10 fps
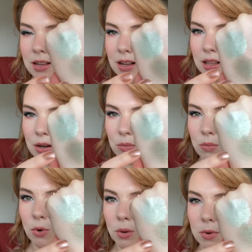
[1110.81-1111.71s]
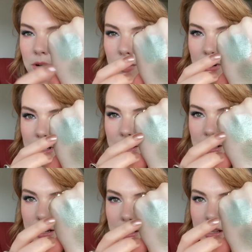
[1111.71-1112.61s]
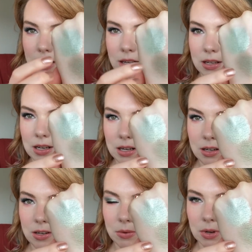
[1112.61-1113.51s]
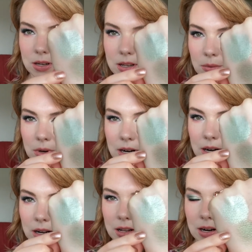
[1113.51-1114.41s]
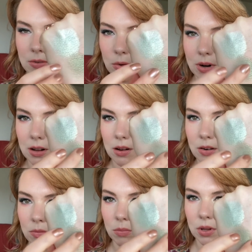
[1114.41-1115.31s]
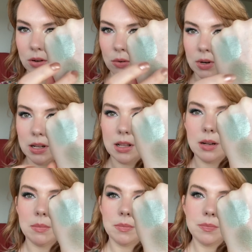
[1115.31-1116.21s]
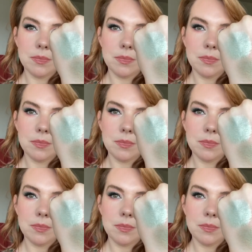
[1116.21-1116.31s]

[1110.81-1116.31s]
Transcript: slightly warmer green than the sagey ones that we're getting that have quite a lot of blue in them.